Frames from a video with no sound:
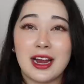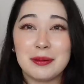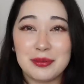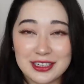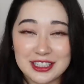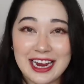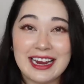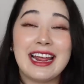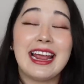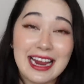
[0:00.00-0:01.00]
I
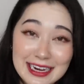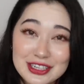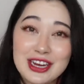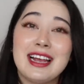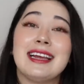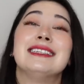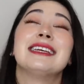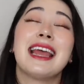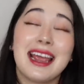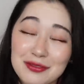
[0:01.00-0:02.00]
appreciate each and
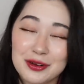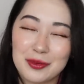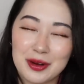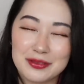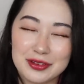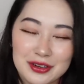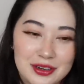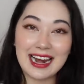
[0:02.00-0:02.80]
every one of you.